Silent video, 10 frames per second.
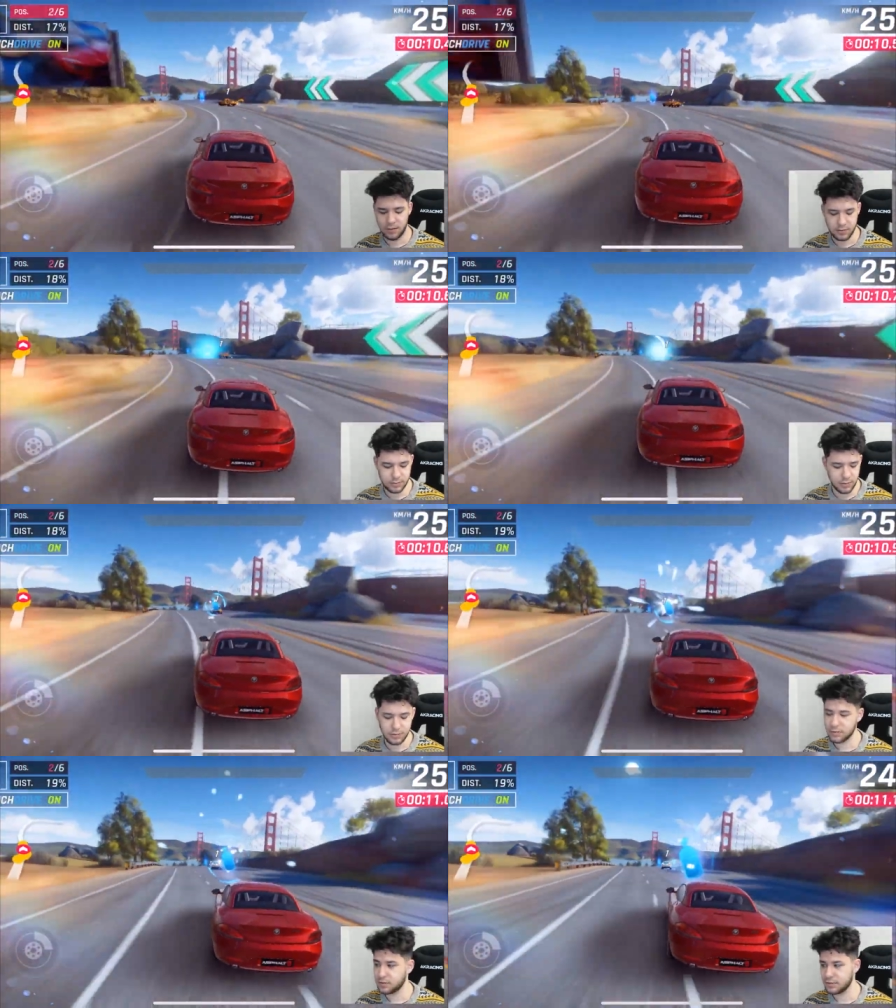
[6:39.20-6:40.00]
Let's go
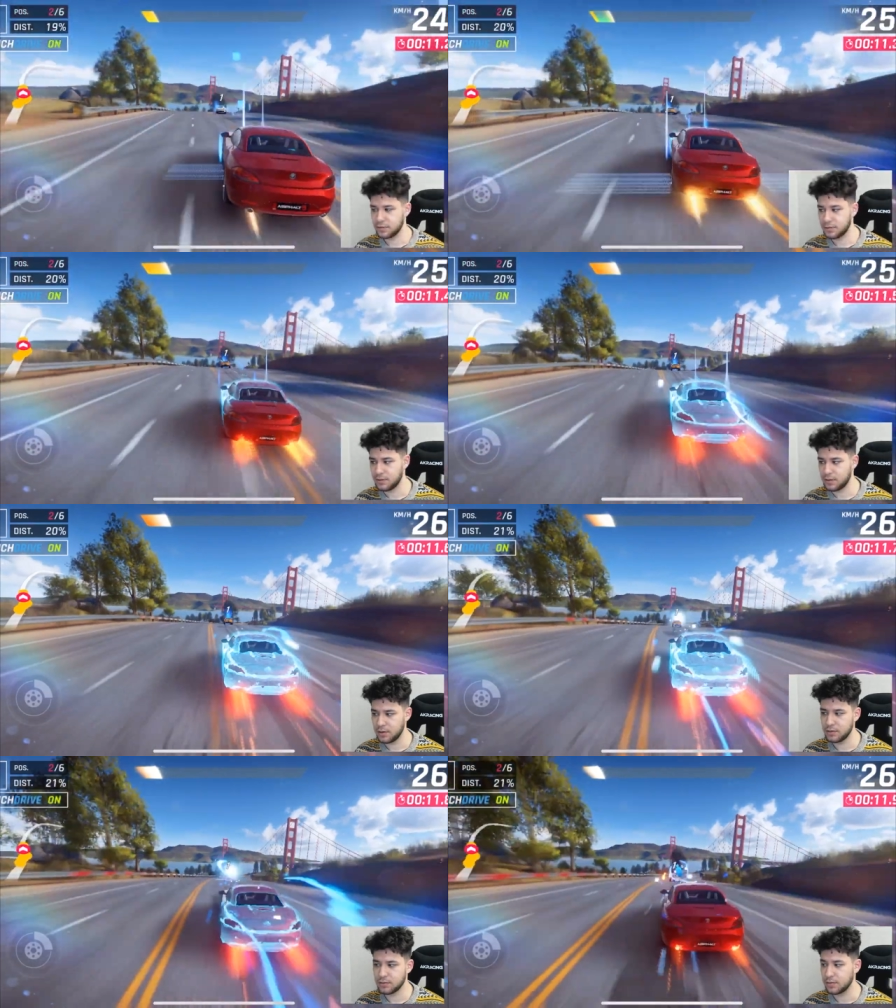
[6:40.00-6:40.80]
left,
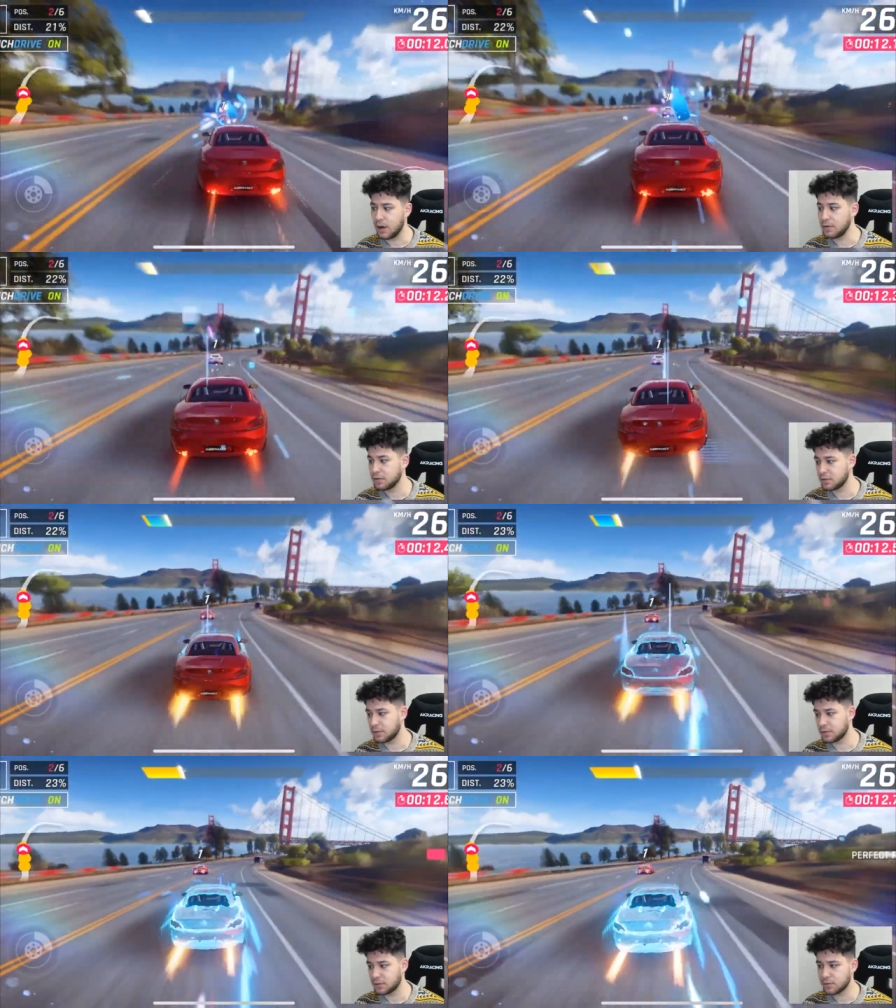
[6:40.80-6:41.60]
collect this
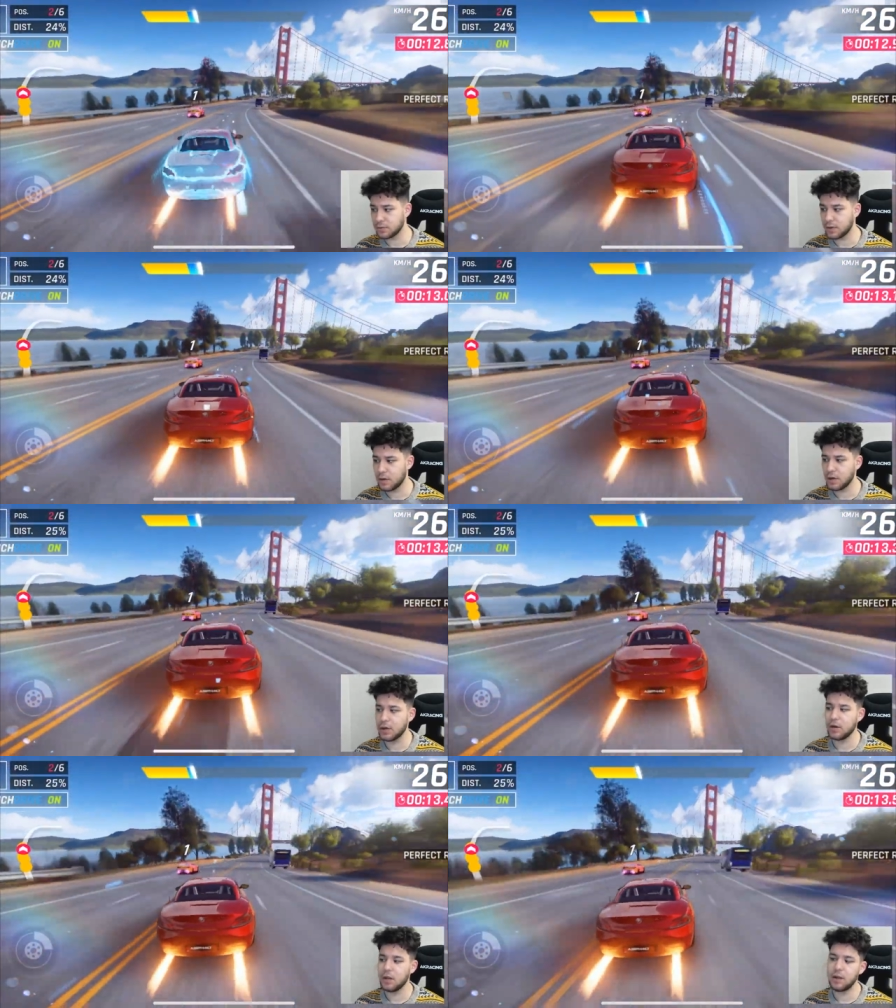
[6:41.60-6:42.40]
nitro,
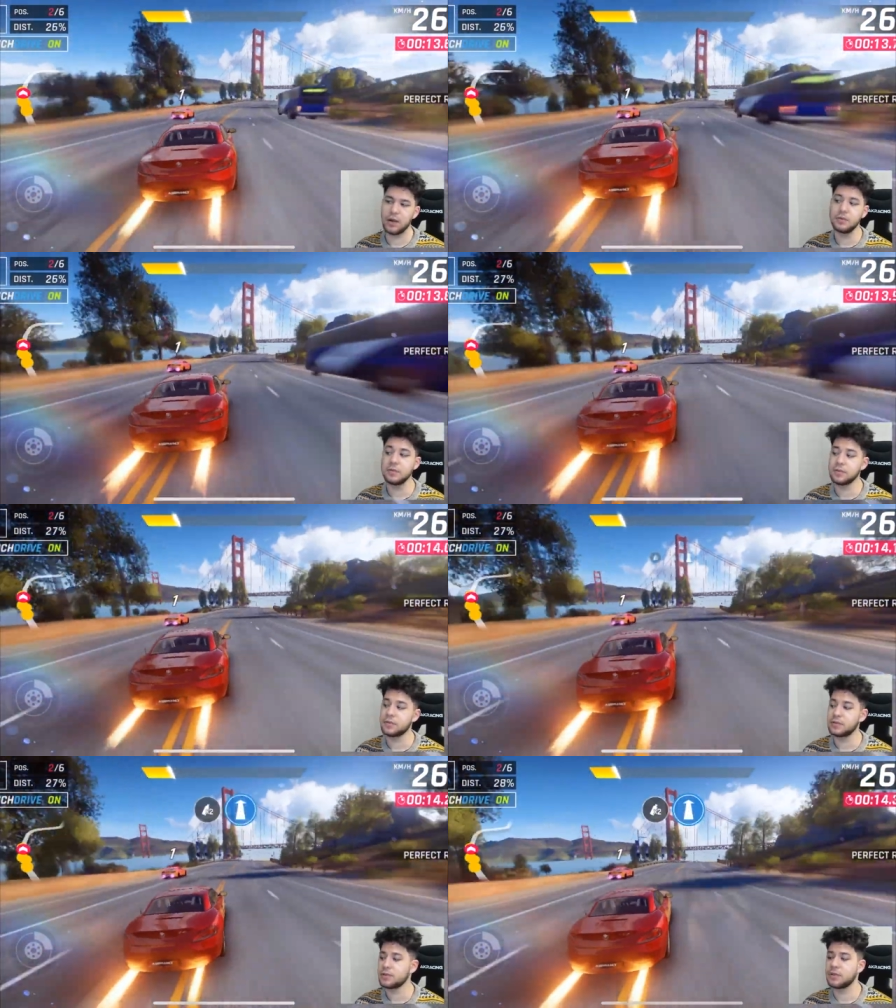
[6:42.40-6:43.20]

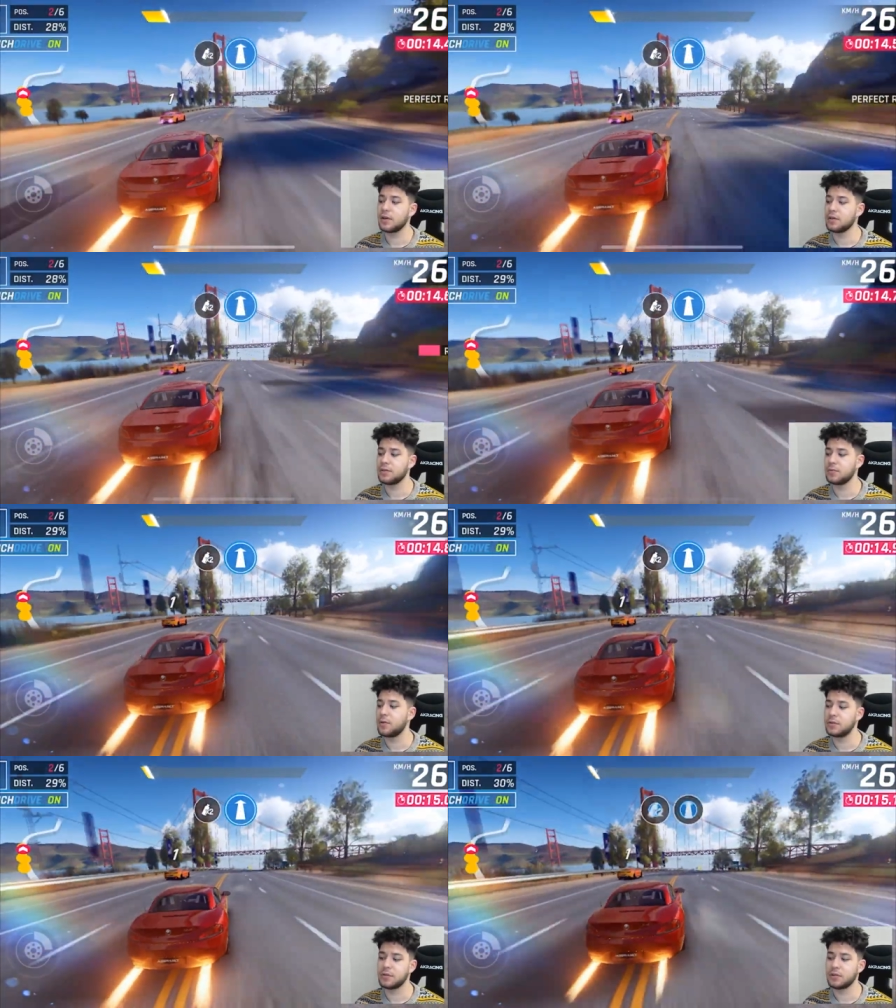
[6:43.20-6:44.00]
and I'm the
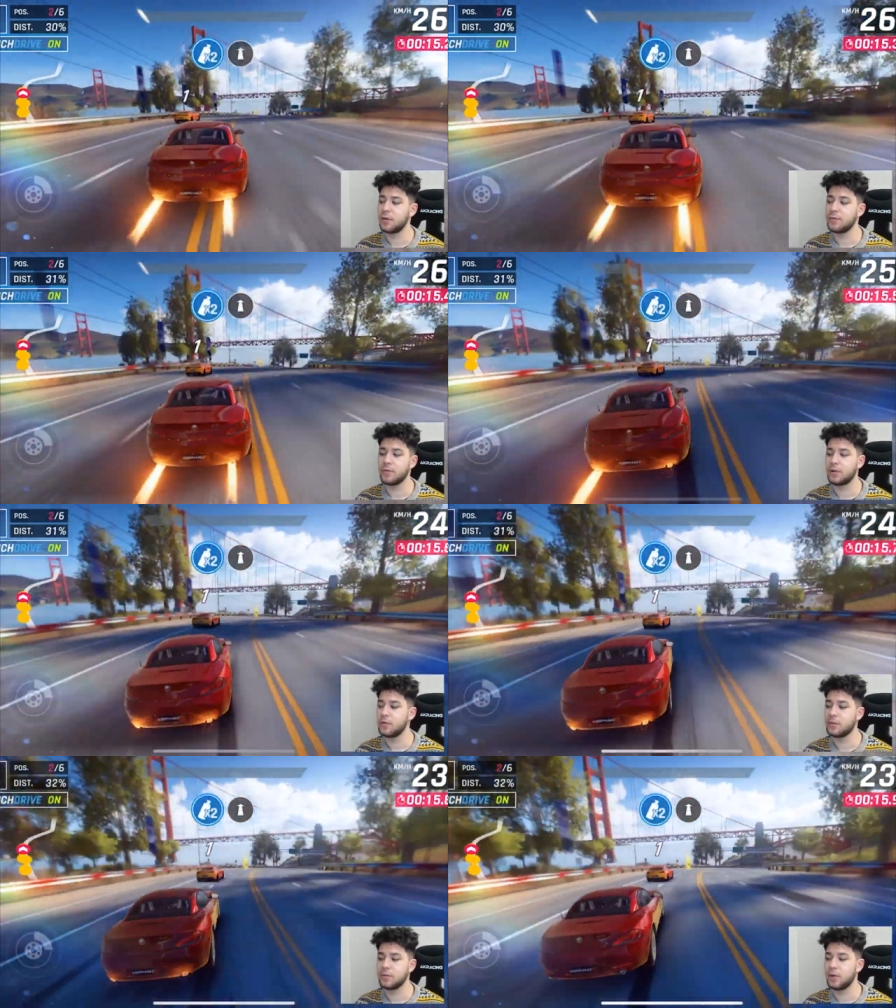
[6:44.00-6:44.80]
first! I'd like to be
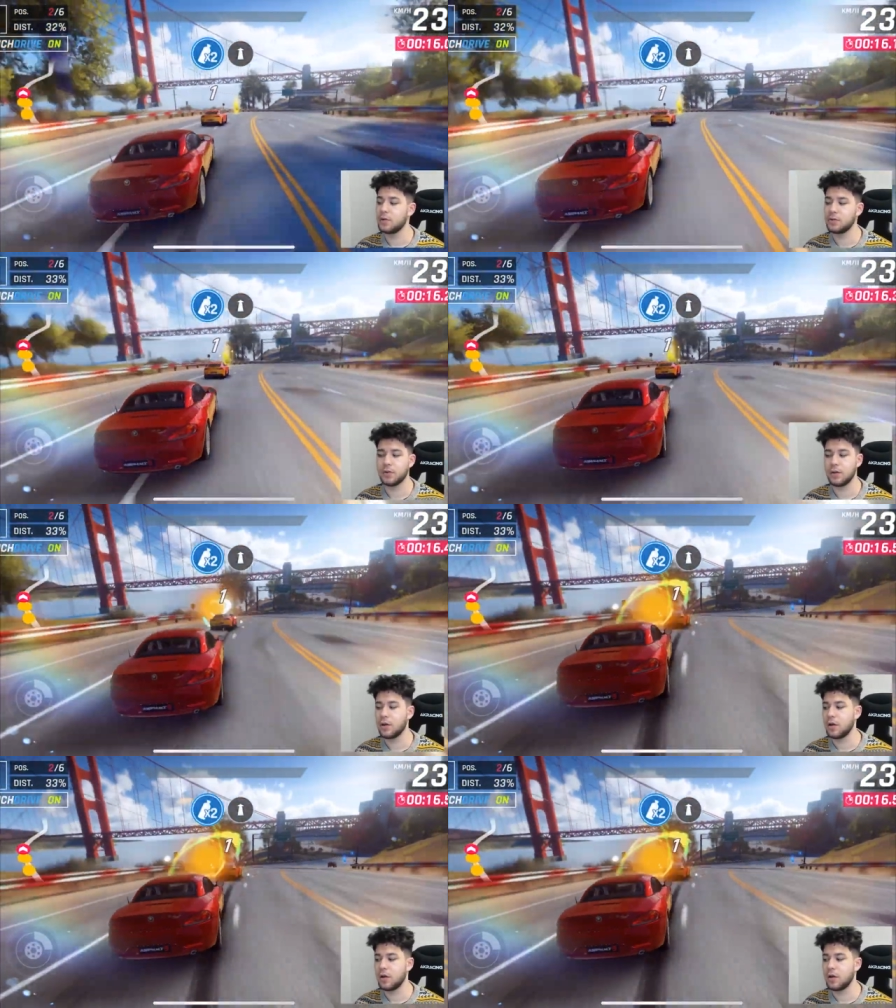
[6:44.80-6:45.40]
the first!